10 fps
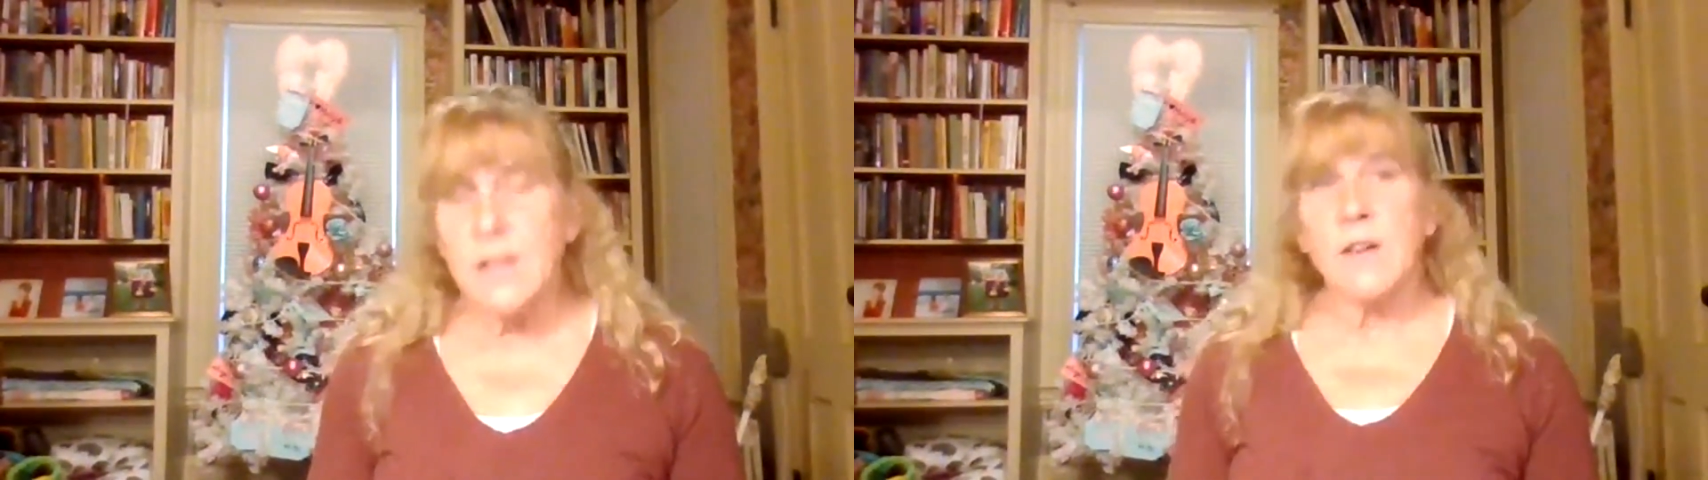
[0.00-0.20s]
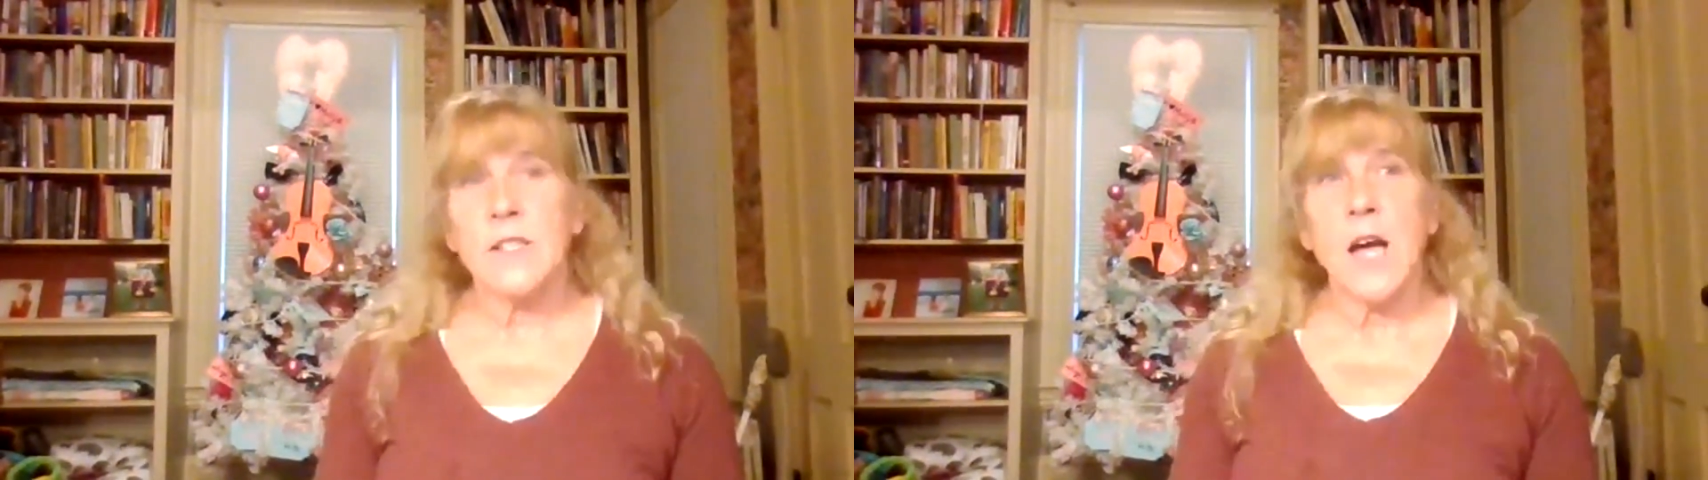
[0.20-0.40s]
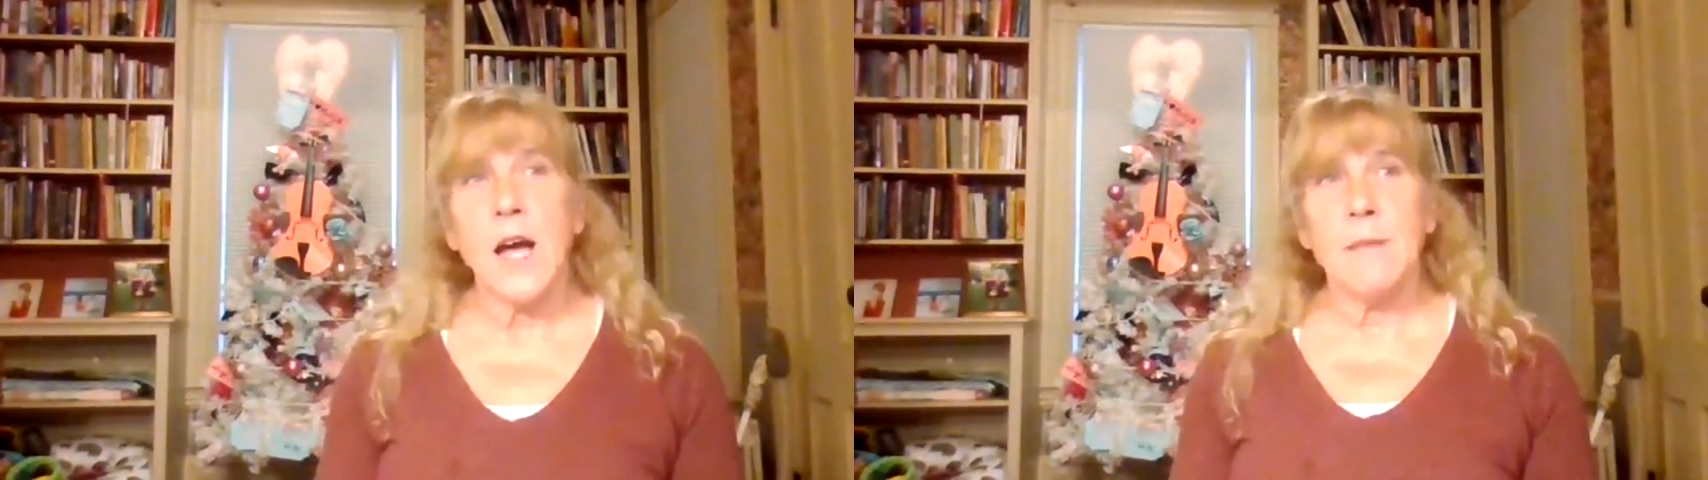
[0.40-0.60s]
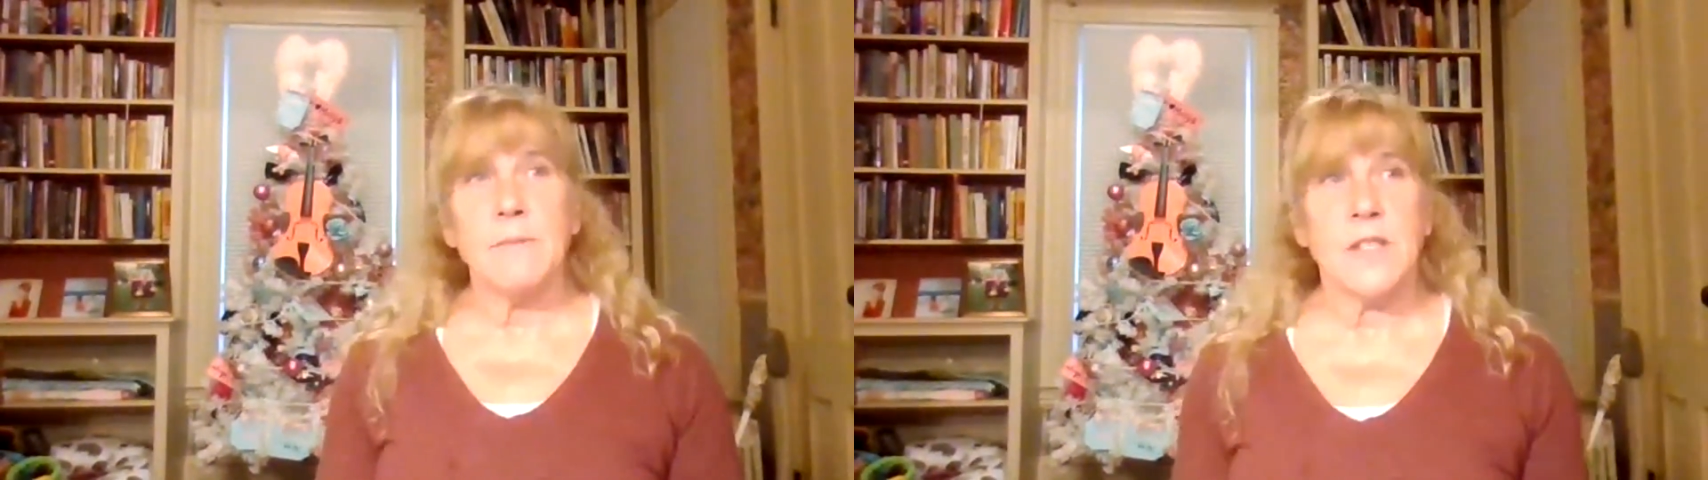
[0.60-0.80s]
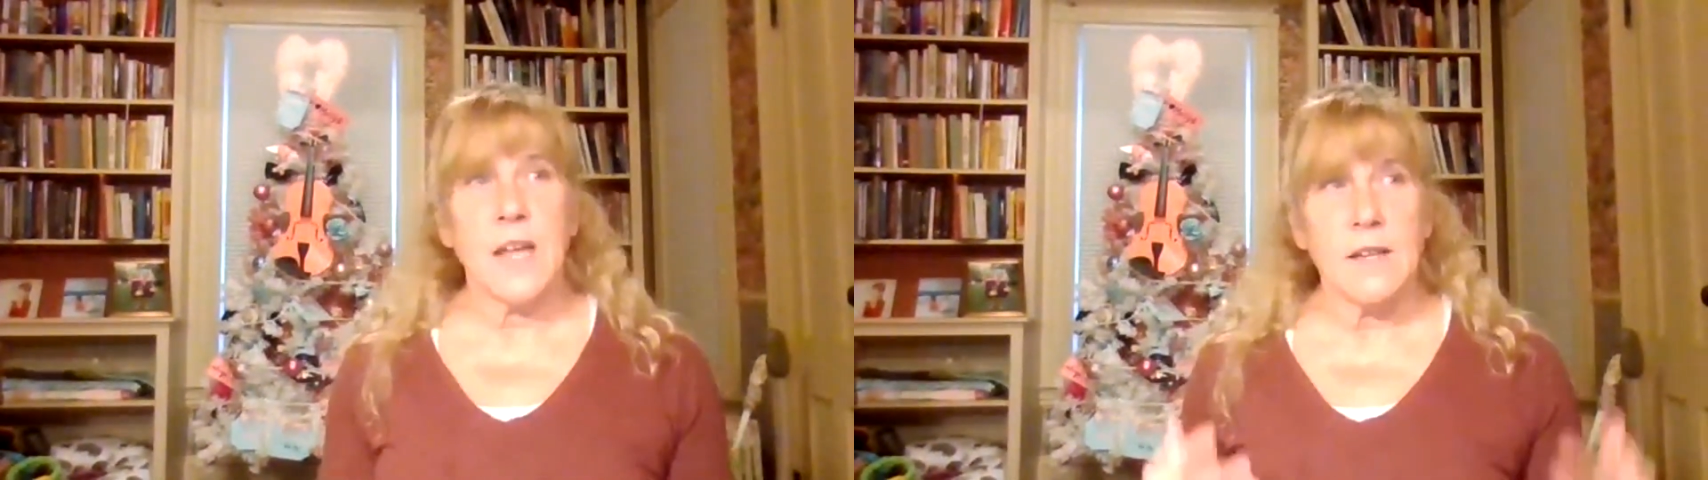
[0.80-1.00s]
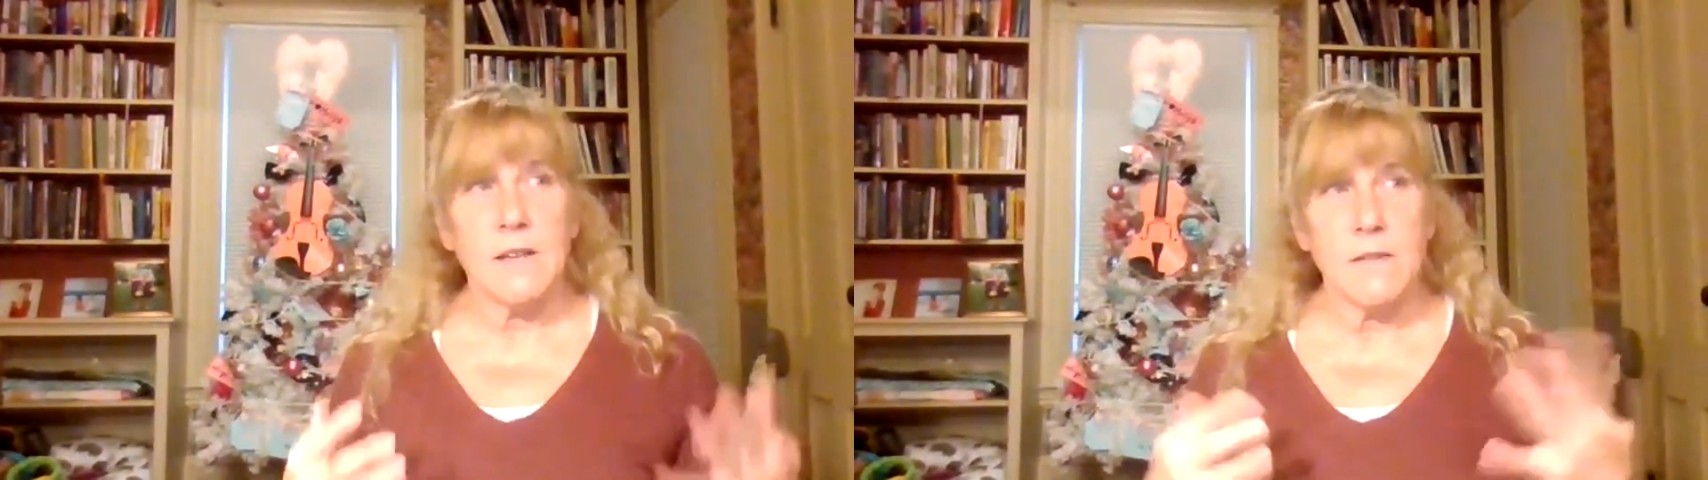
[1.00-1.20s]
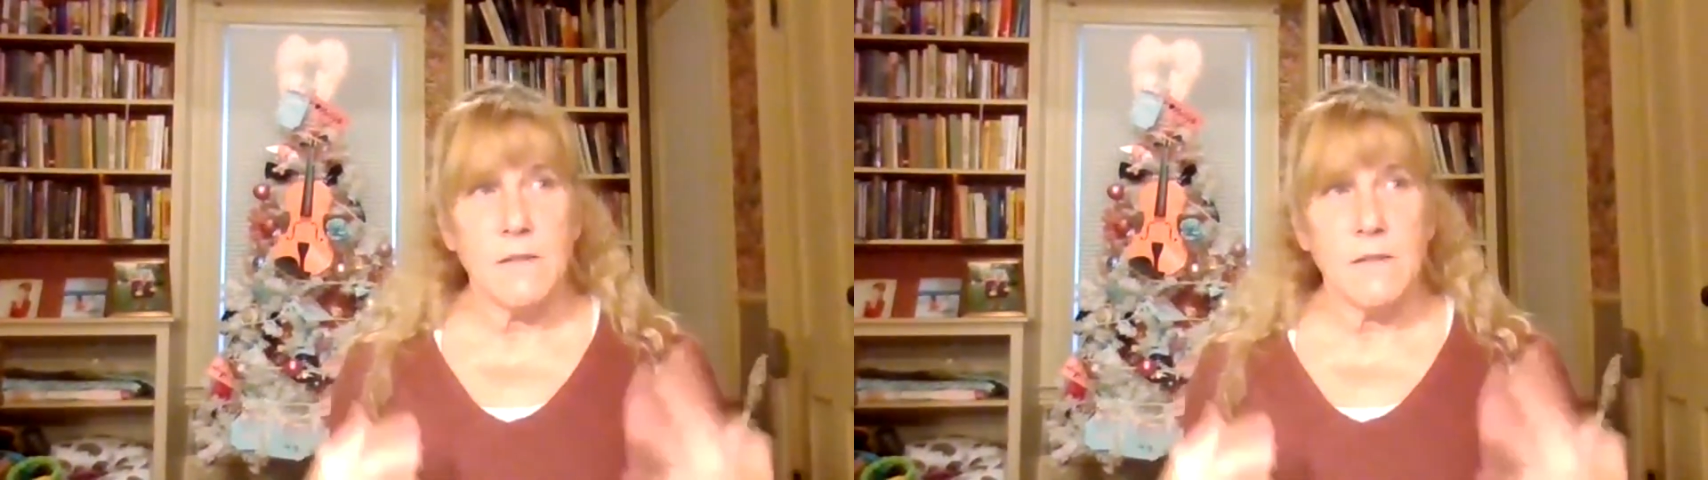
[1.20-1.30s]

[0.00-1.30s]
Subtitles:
And there are times that